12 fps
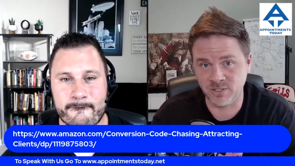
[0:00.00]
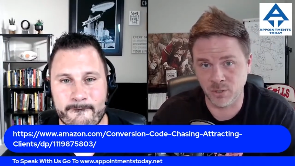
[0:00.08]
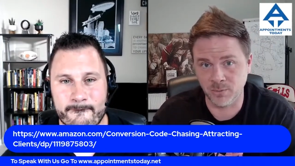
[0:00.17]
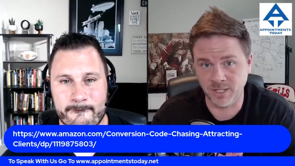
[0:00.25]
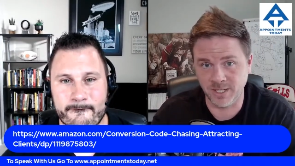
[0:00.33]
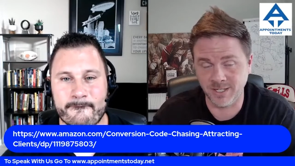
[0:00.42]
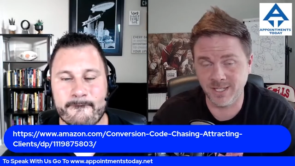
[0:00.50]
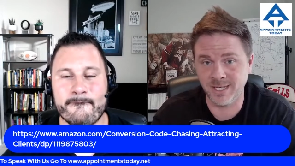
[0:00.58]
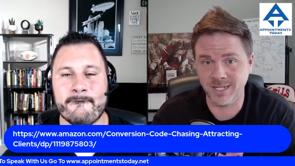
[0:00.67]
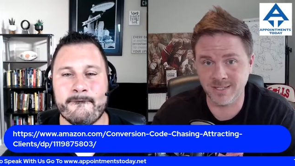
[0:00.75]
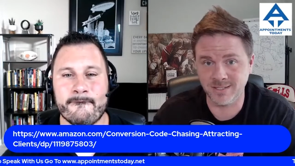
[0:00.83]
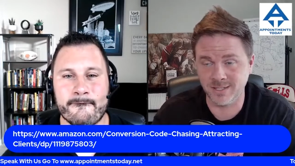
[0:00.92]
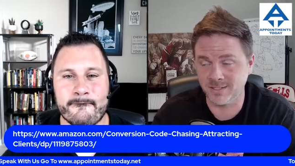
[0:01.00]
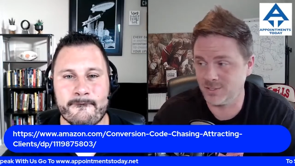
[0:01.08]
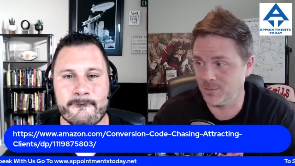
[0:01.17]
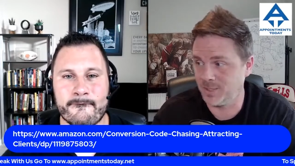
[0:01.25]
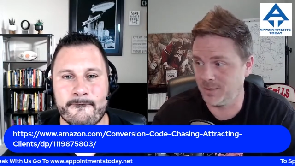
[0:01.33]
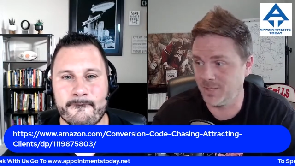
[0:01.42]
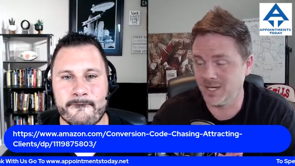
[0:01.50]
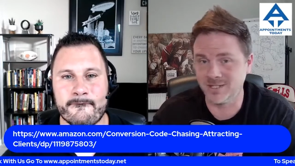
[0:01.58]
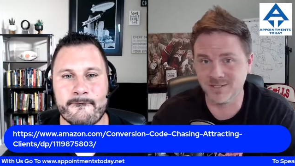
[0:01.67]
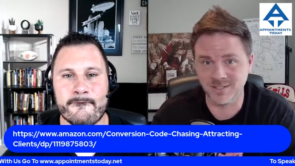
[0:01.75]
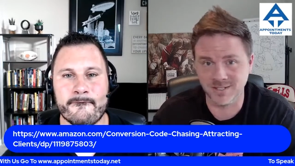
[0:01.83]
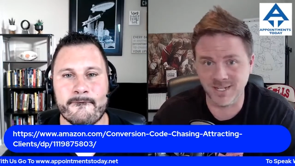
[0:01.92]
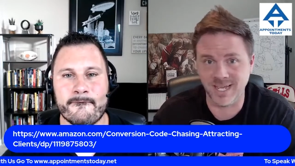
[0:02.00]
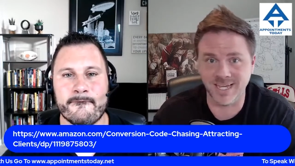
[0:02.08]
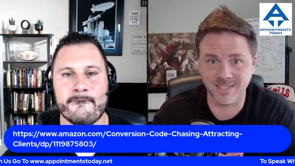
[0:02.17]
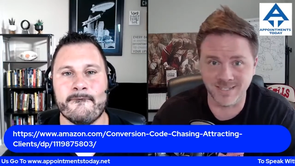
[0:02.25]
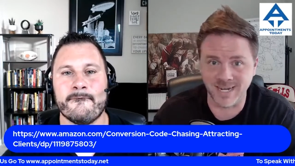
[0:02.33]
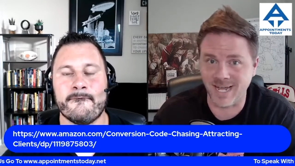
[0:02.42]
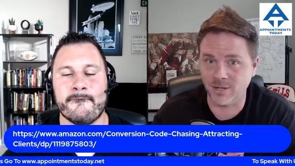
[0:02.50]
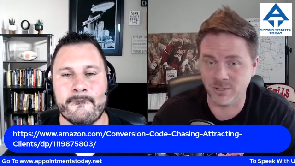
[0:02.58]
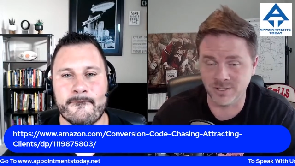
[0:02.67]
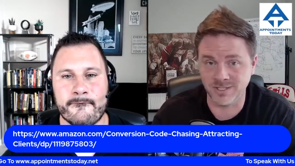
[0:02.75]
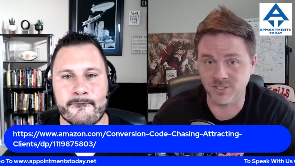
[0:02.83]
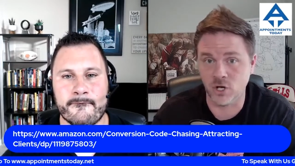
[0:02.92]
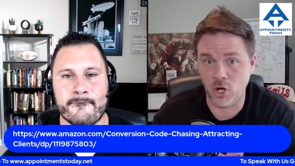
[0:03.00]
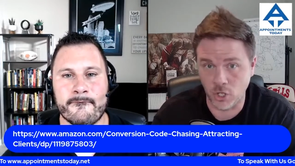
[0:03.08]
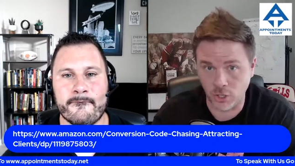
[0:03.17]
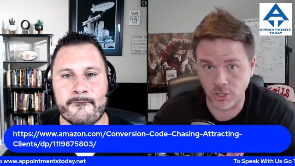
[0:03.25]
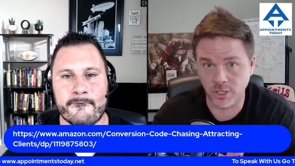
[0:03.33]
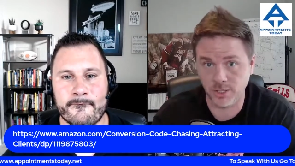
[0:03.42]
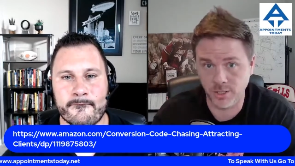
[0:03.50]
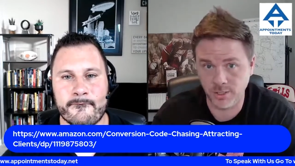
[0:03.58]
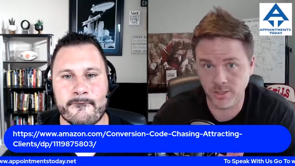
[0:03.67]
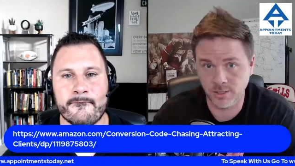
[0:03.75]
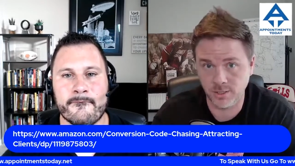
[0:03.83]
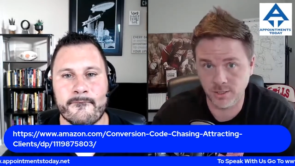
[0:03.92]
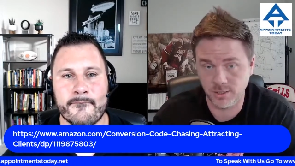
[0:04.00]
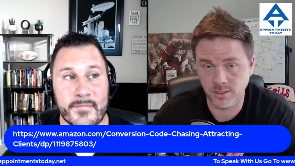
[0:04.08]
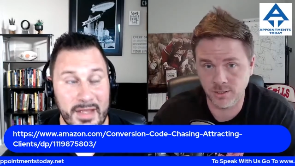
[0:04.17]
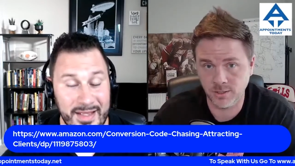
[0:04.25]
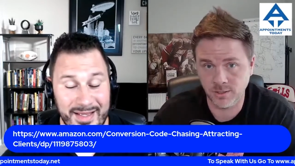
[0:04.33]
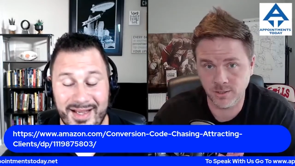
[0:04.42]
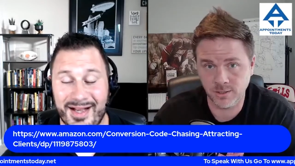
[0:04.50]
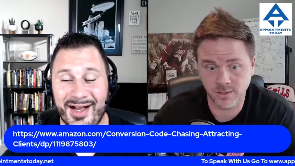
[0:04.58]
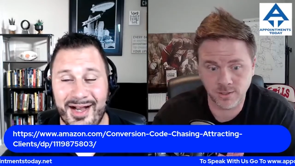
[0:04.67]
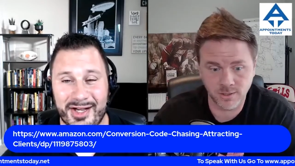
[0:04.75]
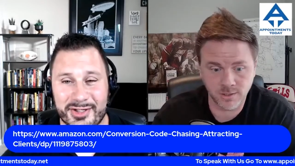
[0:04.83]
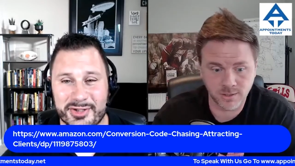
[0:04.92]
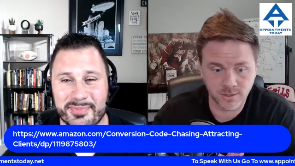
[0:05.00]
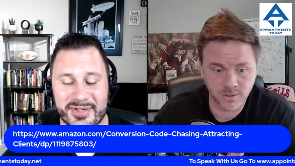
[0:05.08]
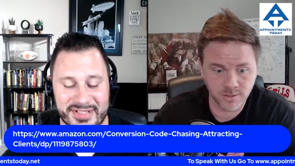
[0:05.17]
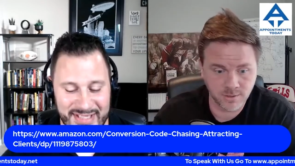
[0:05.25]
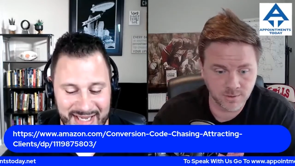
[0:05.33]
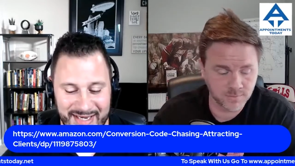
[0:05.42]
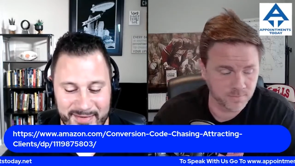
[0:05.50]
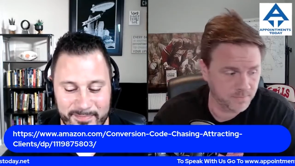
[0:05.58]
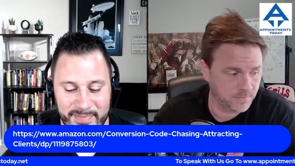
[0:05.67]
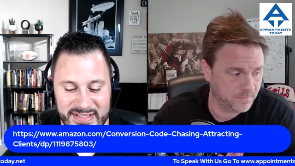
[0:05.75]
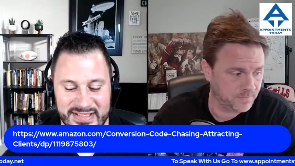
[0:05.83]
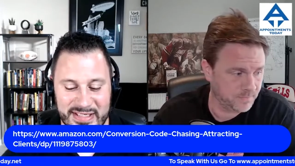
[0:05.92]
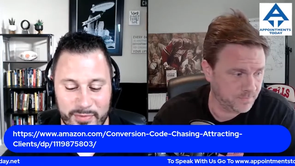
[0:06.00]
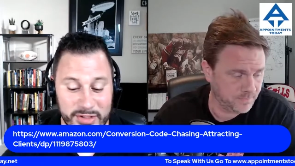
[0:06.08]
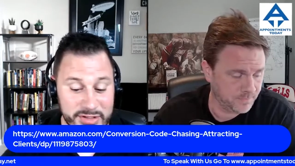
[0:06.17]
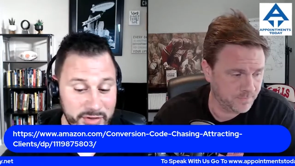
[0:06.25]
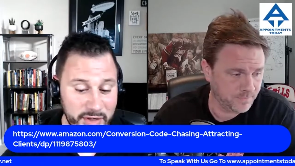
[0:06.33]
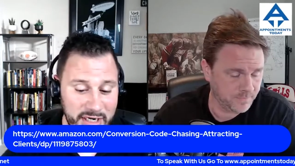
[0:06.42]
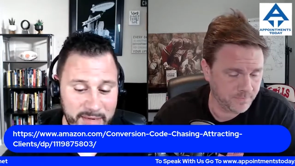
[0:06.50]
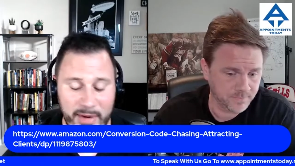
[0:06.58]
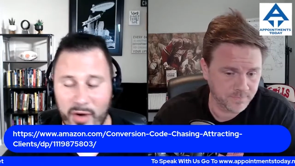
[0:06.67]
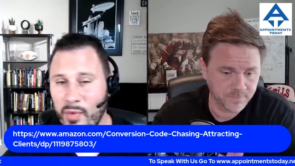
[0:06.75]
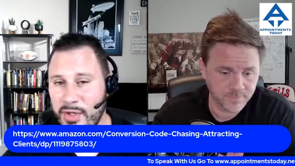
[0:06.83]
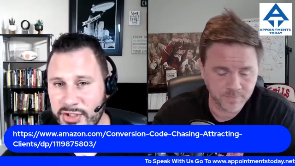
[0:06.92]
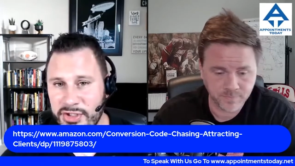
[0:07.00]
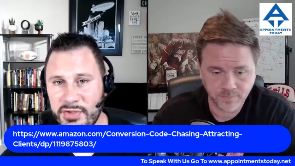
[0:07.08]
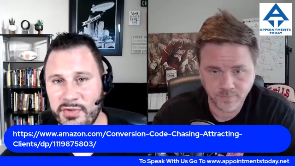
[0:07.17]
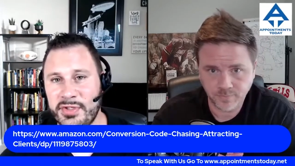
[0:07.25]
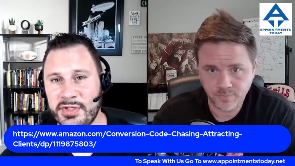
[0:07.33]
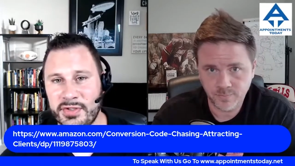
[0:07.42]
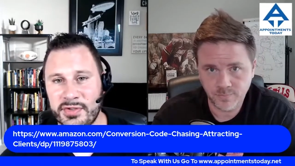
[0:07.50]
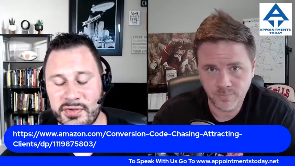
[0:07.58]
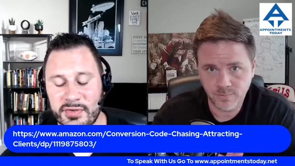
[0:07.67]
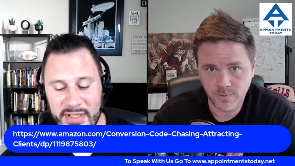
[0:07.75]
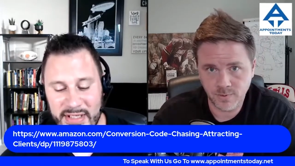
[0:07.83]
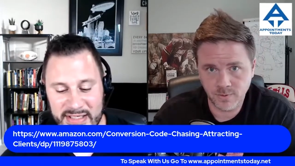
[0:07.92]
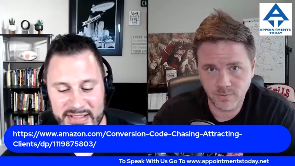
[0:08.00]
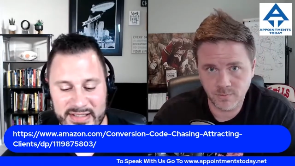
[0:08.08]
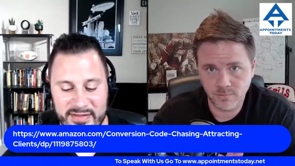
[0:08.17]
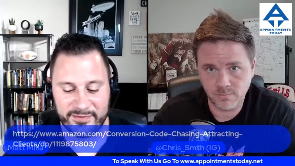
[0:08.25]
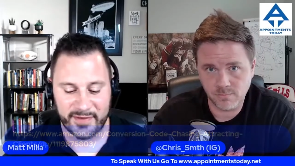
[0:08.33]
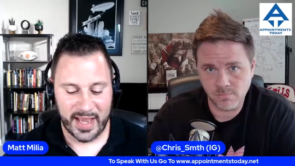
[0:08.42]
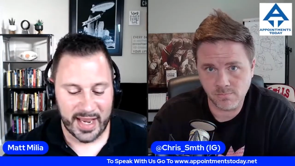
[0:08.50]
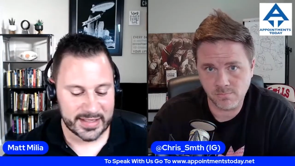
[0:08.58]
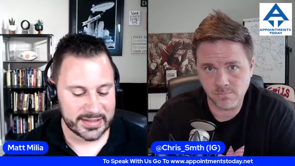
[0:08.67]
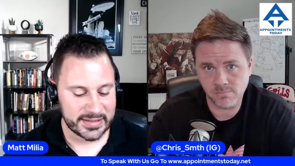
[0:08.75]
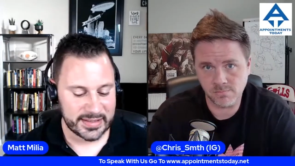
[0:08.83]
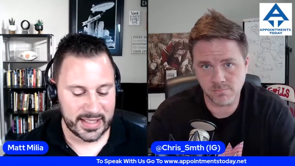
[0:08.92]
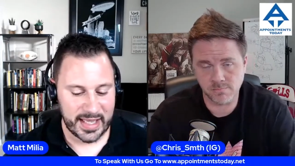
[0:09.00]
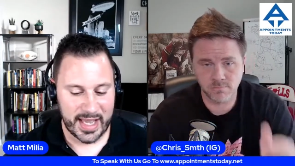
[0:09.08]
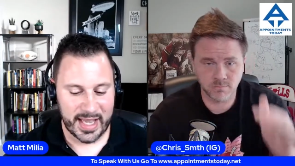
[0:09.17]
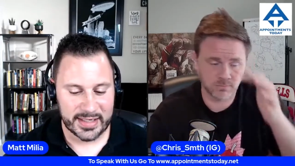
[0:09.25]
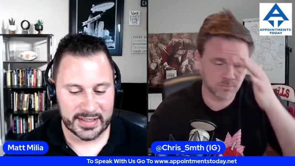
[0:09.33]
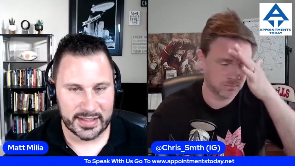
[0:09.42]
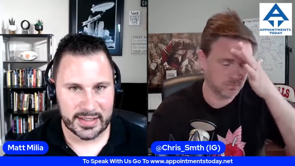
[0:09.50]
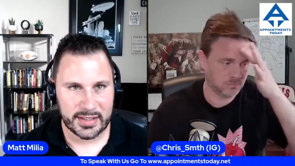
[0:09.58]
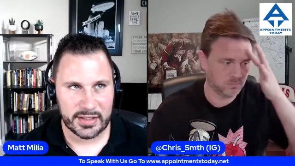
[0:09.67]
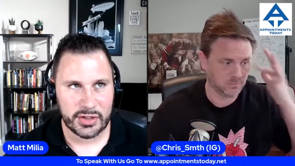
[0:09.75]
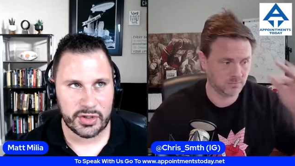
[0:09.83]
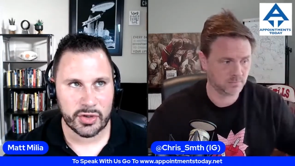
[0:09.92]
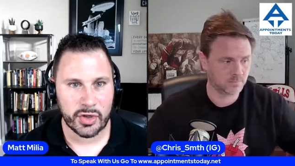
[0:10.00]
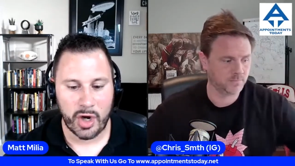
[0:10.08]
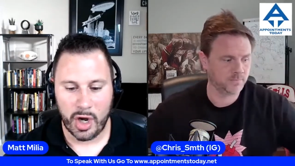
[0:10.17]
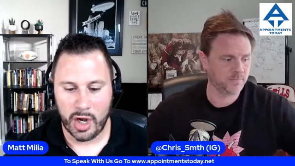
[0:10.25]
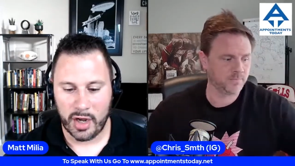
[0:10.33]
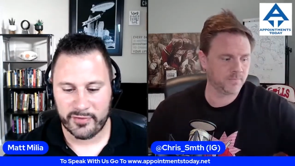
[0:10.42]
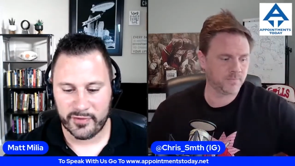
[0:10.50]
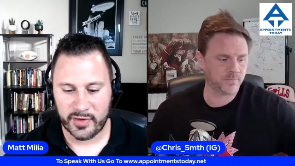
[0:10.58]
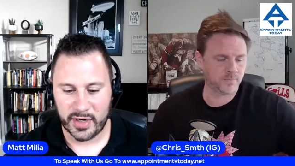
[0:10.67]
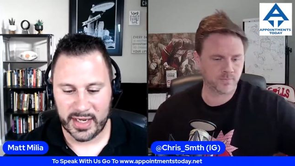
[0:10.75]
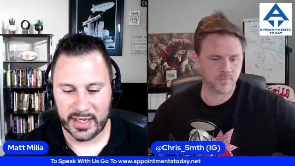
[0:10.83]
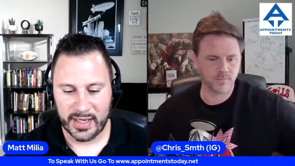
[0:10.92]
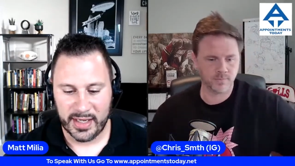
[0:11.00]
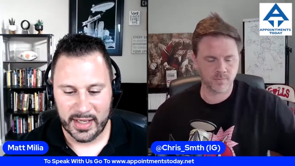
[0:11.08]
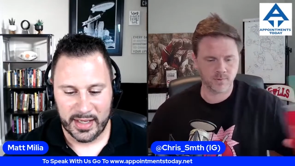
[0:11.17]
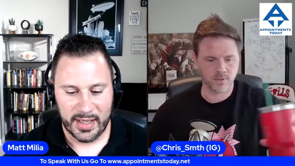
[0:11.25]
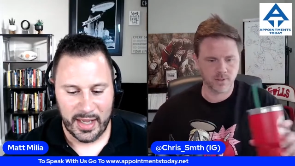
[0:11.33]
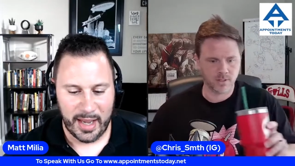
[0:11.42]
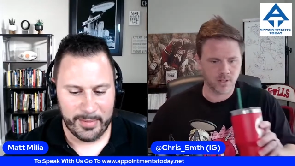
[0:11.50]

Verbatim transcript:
Speaker 1: so many leads and so many months and days and hours is hard 100%.
Speaker 2: But see, what's great about what you do is the fact that you're offering, I